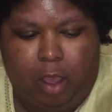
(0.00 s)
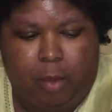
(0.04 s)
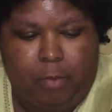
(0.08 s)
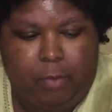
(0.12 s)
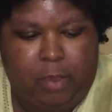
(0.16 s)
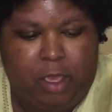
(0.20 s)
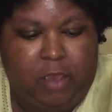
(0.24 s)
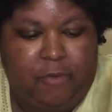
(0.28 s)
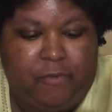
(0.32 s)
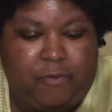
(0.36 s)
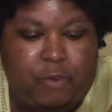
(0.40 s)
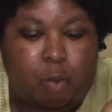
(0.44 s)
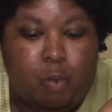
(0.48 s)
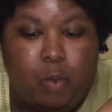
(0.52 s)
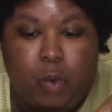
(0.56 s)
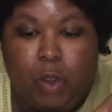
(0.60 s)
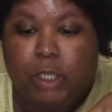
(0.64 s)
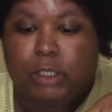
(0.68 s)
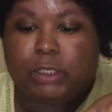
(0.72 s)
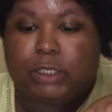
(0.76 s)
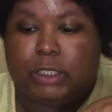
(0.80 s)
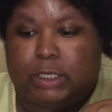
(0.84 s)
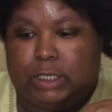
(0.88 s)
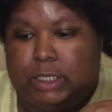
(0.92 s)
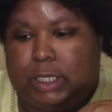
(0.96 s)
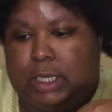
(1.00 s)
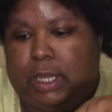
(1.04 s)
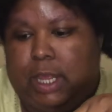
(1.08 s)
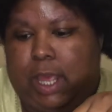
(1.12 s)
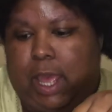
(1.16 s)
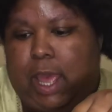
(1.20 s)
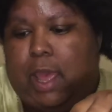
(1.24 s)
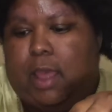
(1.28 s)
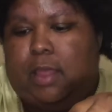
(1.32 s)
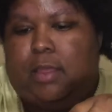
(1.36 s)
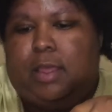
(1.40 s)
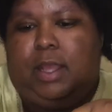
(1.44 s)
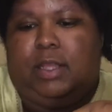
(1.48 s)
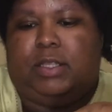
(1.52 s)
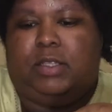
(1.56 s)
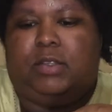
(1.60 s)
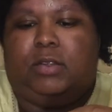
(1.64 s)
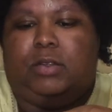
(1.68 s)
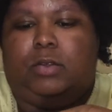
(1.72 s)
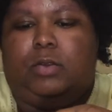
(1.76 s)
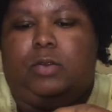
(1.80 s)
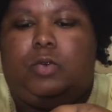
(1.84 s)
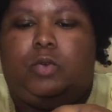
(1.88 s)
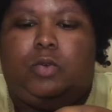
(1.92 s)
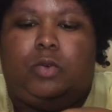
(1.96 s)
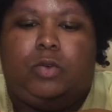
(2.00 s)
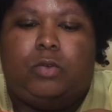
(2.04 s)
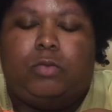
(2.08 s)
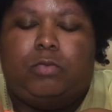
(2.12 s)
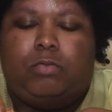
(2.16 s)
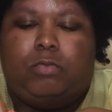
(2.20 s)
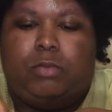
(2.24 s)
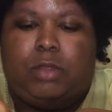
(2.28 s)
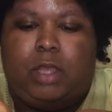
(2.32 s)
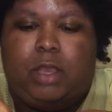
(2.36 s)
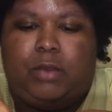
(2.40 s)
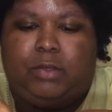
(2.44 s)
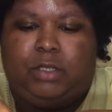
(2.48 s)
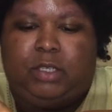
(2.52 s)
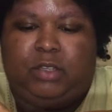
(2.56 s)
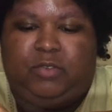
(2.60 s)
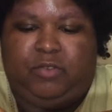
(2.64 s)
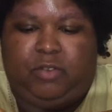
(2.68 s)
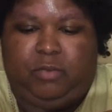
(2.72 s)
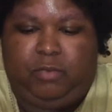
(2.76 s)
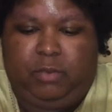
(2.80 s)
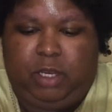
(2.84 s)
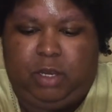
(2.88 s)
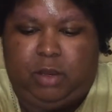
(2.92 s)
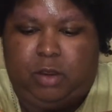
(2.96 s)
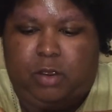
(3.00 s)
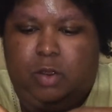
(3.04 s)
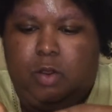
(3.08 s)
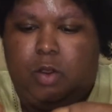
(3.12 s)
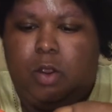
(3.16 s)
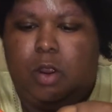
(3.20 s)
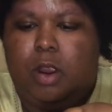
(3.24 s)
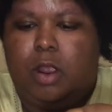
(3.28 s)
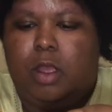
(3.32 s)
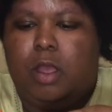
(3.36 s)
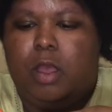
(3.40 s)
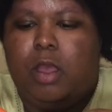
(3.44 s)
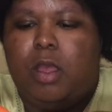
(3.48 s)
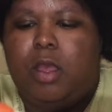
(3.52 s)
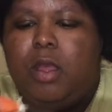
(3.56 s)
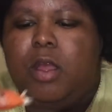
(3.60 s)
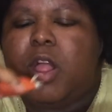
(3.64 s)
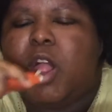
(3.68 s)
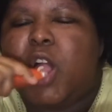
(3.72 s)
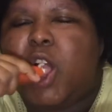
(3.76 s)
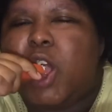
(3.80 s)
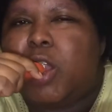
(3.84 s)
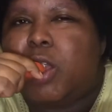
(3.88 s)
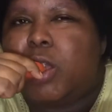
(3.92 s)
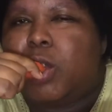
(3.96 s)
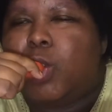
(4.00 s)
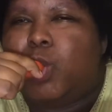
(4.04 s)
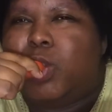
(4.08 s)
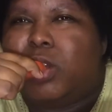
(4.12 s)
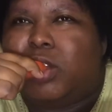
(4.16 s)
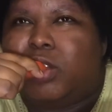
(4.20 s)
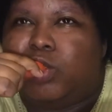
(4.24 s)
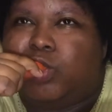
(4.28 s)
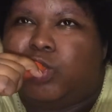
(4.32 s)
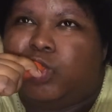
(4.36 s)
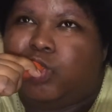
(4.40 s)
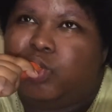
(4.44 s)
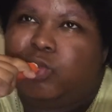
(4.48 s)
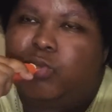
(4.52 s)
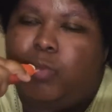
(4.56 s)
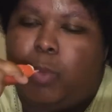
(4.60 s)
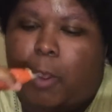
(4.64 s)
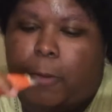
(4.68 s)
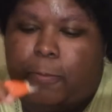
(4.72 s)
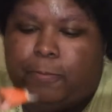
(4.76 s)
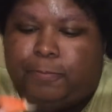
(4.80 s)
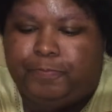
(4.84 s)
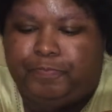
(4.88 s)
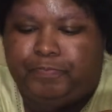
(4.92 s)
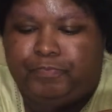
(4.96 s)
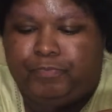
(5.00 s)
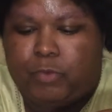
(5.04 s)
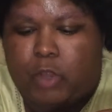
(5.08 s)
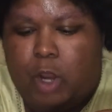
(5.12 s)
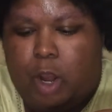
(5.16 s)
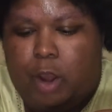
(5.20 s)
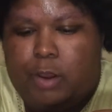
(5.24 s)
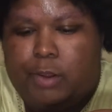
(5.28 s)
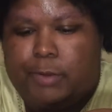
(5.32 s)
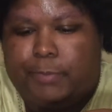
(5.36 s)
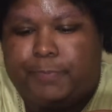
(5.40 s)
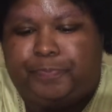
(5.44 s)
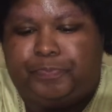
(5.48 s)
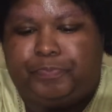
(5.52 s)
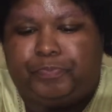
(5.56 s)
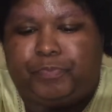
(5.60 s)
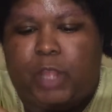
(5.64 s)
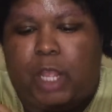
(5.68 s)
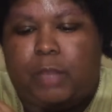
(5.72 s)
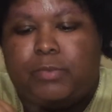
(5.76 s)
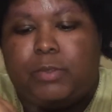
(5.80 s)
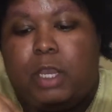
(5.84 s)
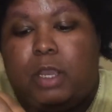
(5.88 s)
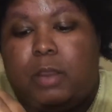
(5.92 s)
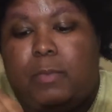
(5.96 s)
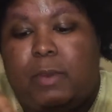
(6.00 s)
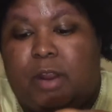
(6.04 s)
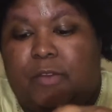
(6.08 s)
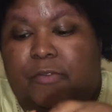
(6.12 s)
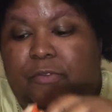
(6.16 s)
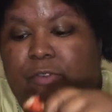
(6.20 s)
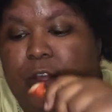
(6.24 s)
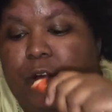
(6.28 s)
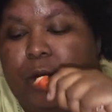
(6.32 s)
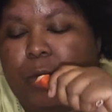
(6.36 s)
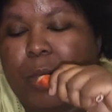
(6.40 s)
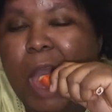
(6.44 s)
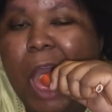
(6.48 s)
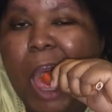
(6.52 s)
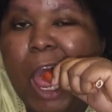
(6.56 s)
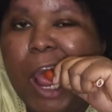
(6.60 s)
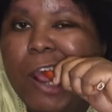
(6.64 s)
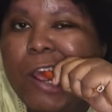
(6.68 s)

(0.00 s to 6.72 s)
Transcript: if you want to see that, that's cool. That was just filmed in New York. It's a bit dark. I'm talking about a film